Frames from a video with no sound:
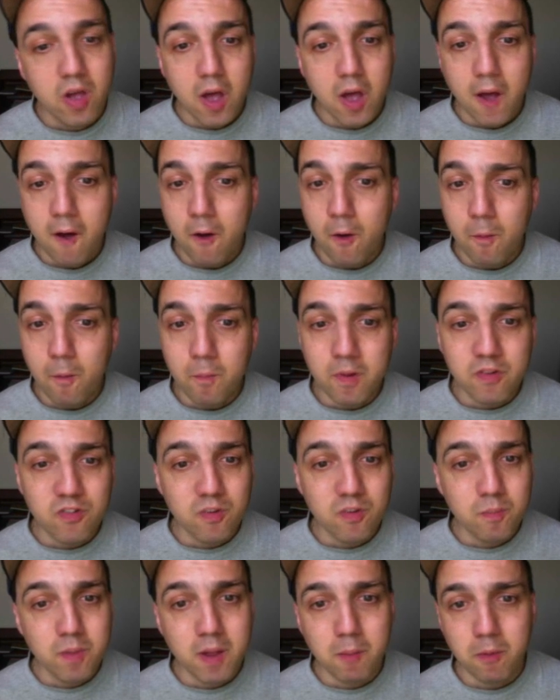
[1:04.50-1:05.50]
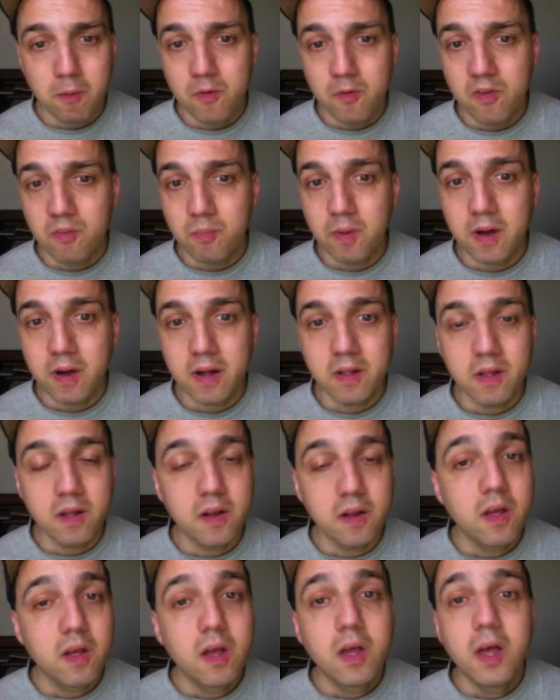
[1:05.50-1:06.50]
A whole bunch of people responded.
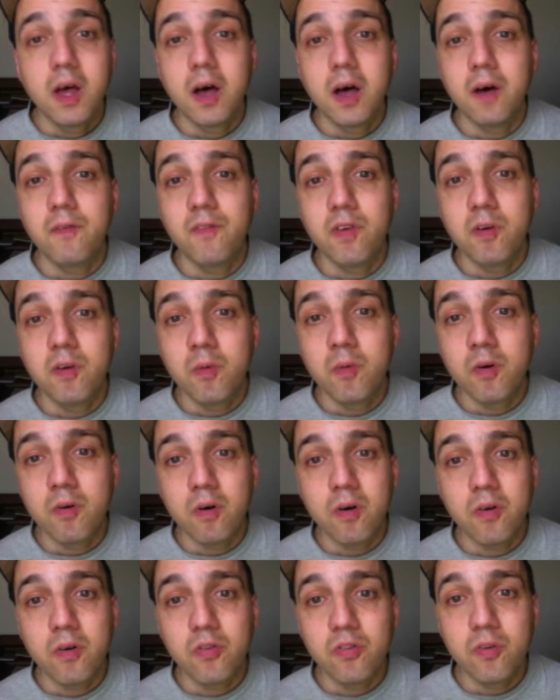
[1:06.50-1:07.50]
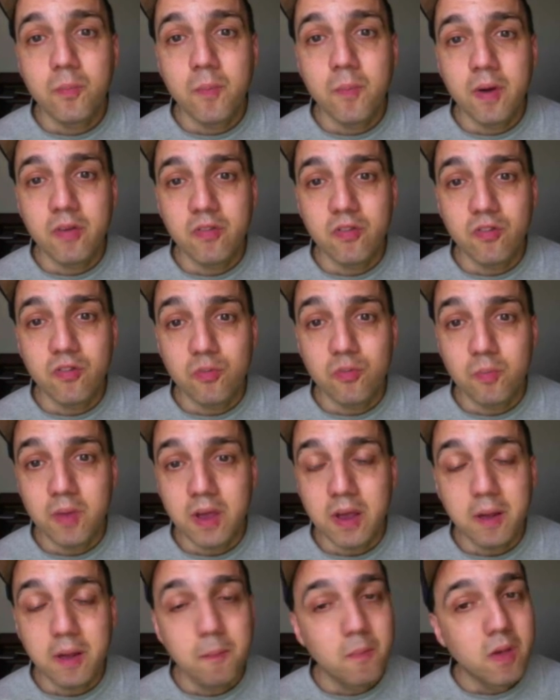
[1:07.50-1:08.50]
A few more also messaged
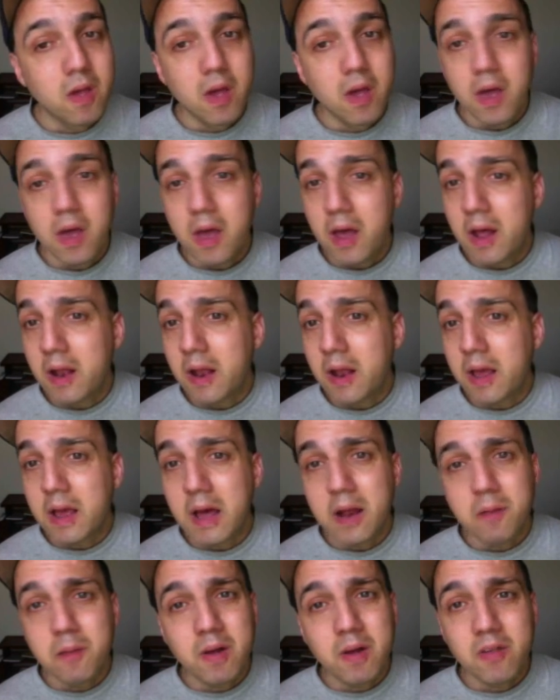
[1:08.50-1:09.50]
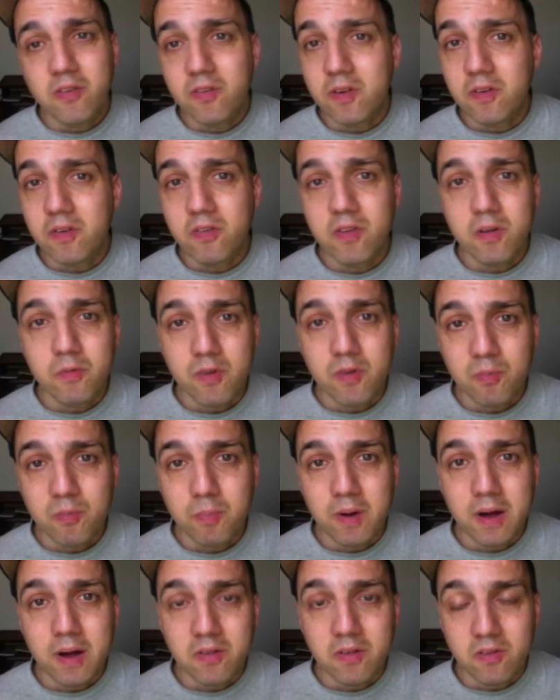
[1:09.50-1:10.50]
me, and I got about 60
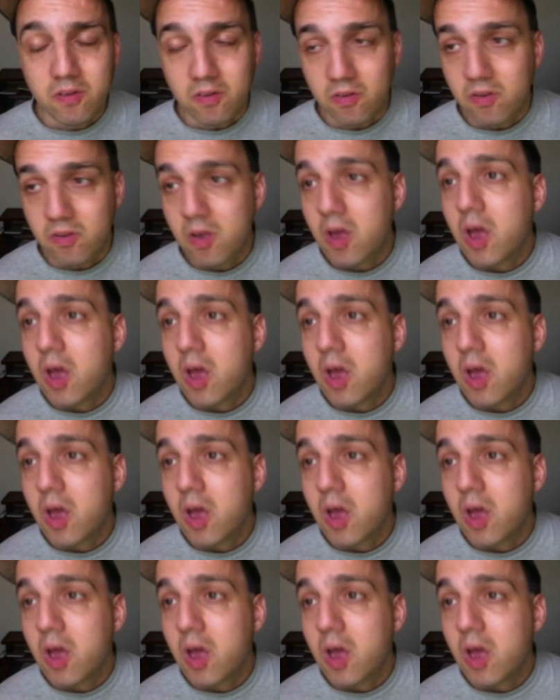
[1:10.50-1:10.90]
responses.